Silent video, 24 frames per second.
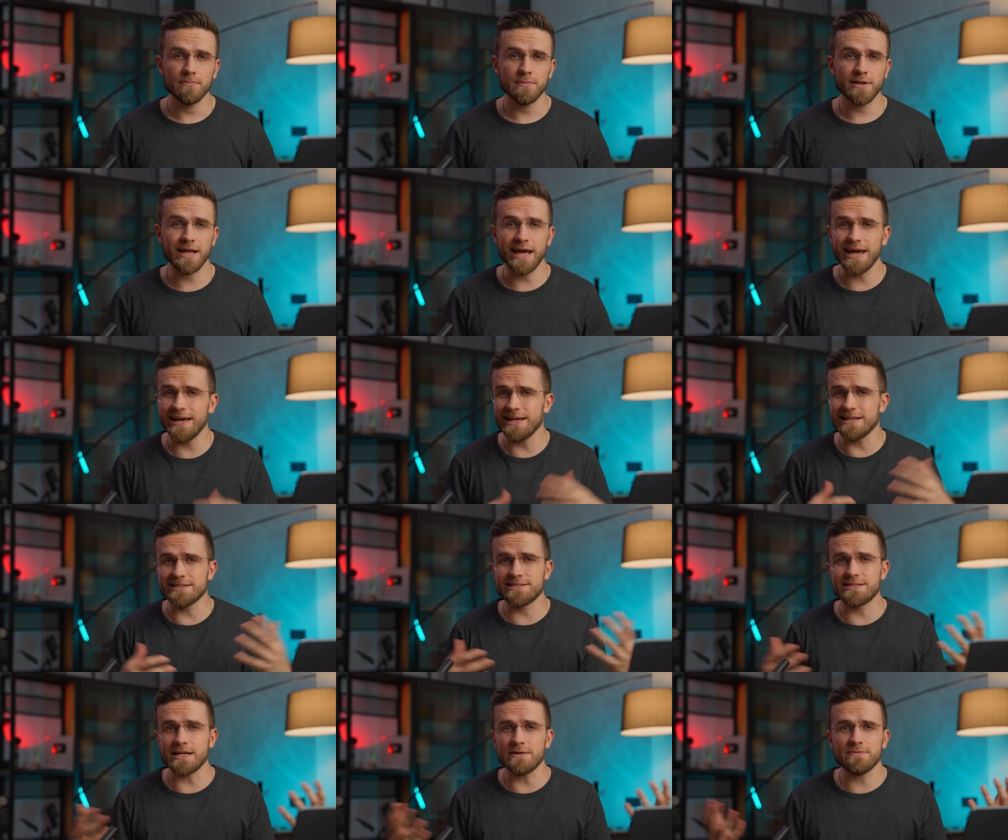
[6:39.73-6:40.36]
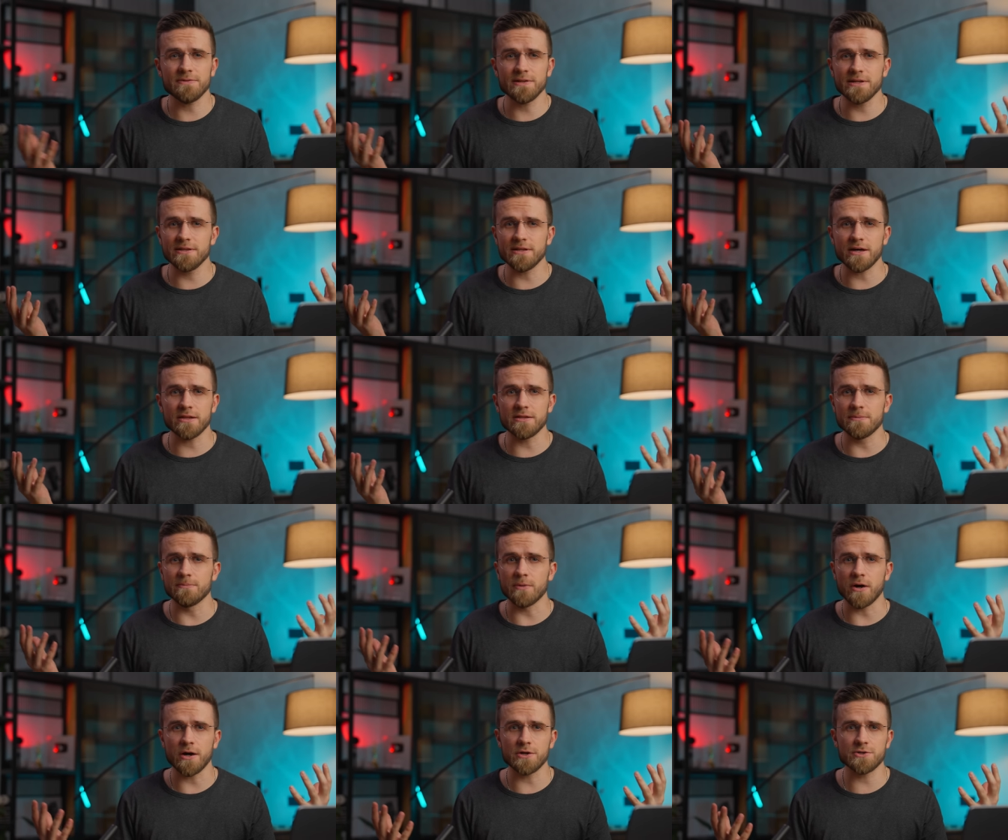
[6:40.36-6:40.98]
But hey, it's definitely not
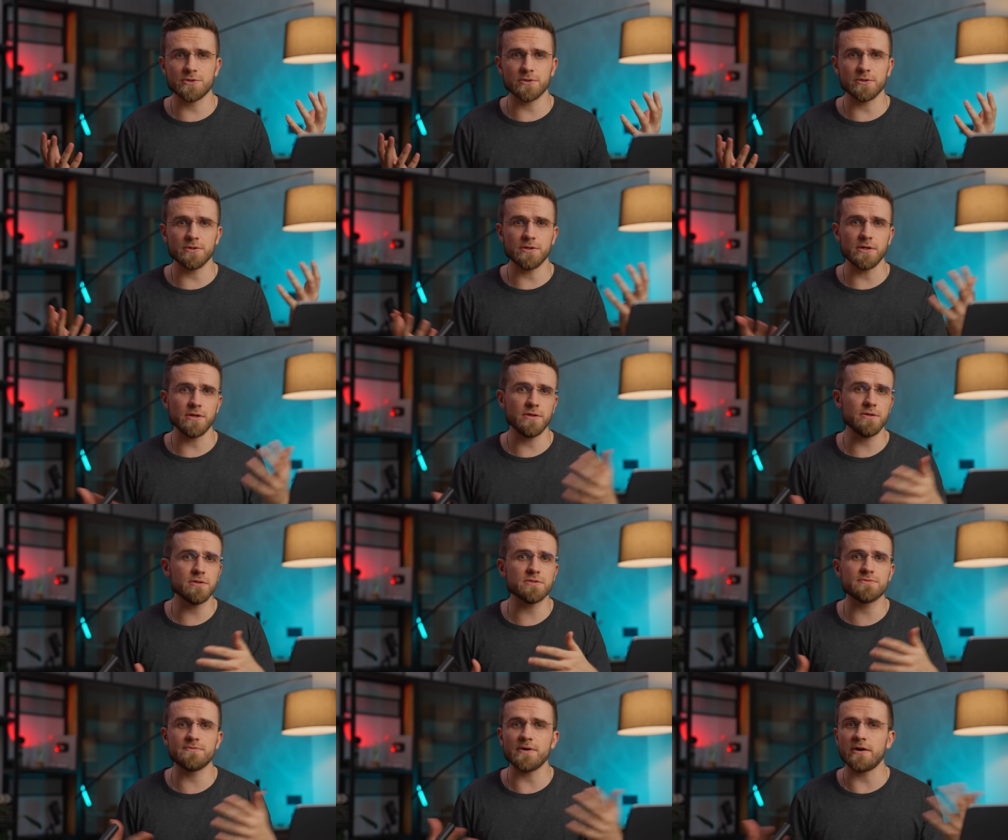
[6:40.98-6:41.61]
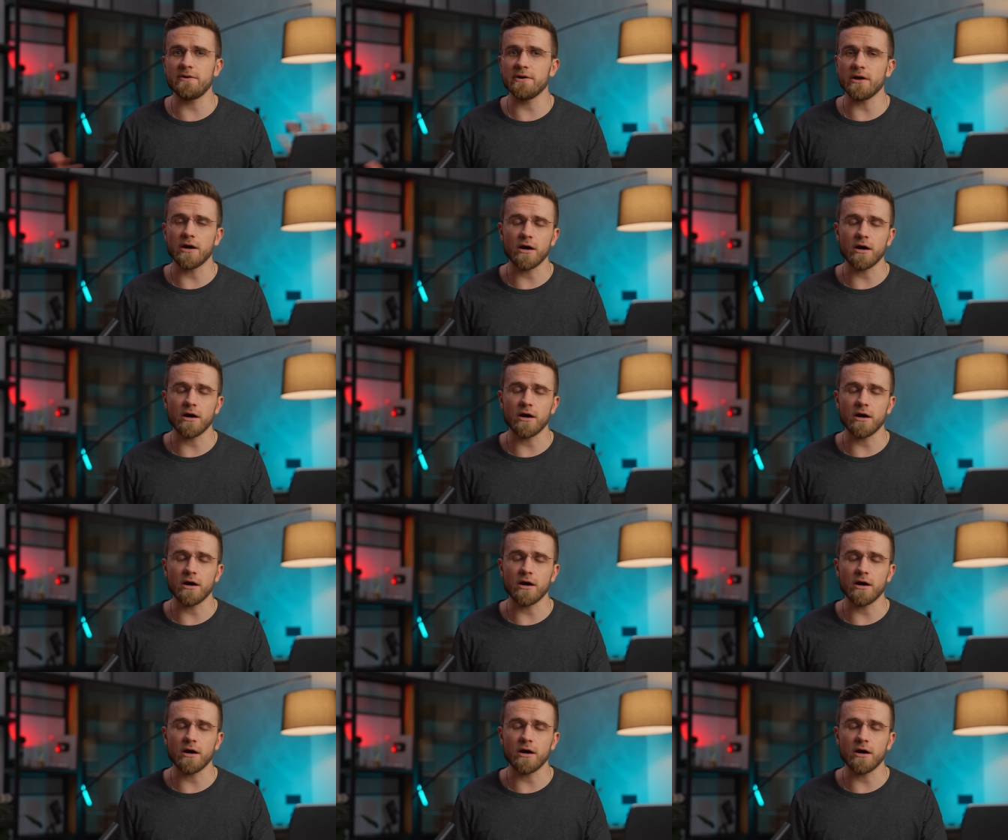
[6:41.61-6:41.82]
the module you use very